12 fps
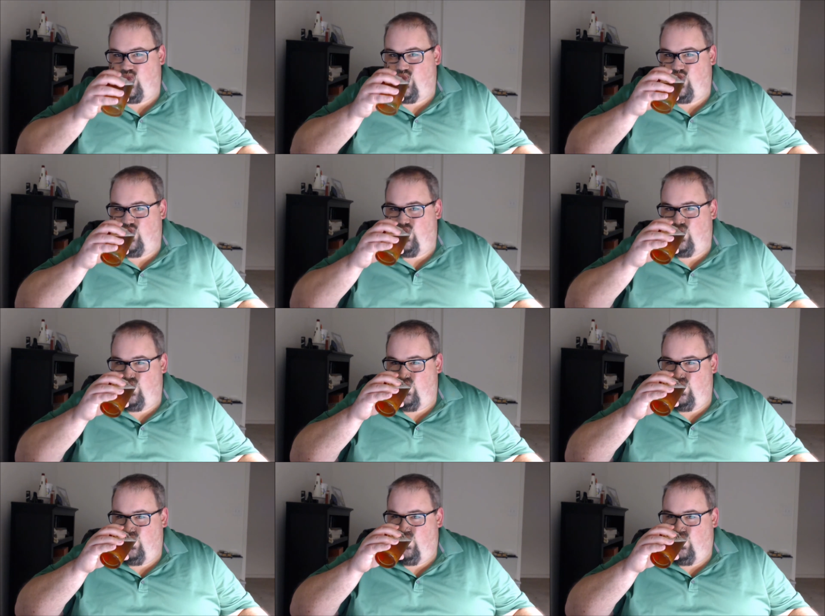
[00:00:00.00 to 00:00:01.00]

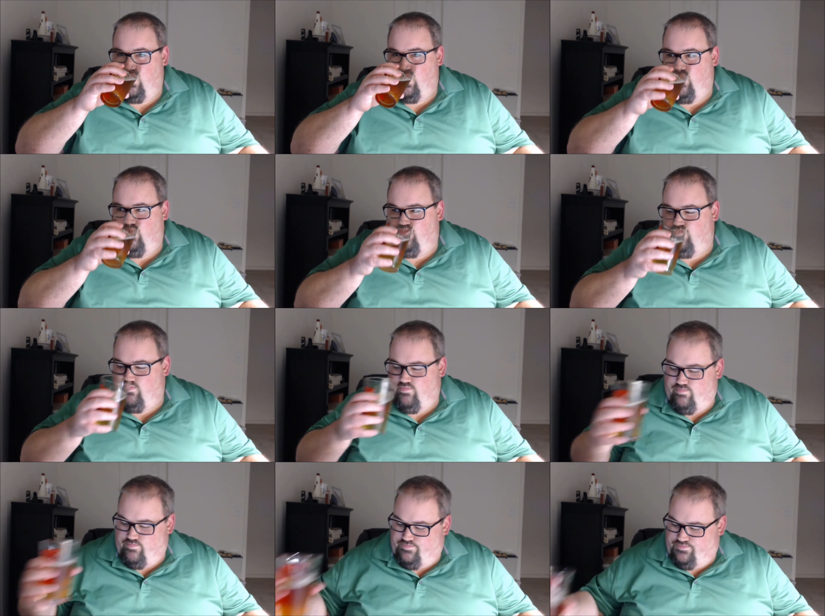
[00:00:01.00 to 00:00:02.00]

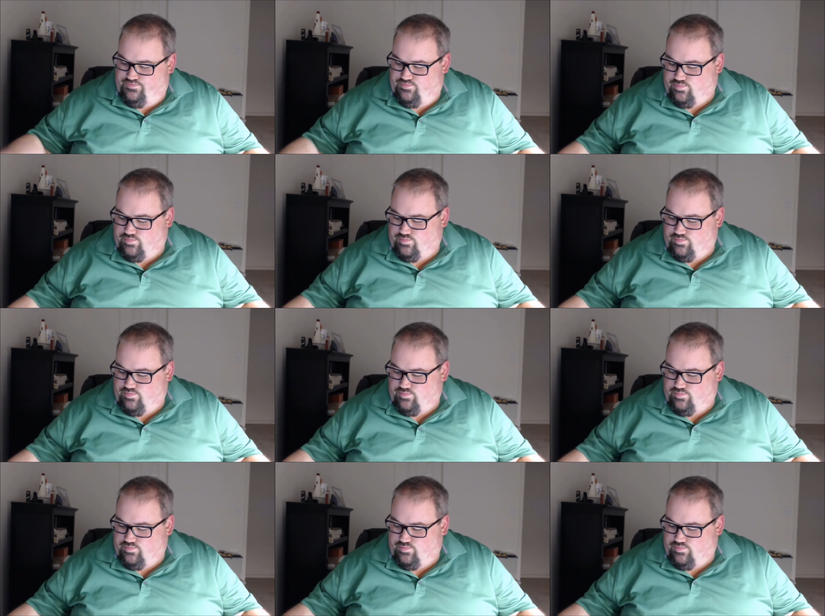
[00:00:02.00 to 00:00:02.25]
[no speech]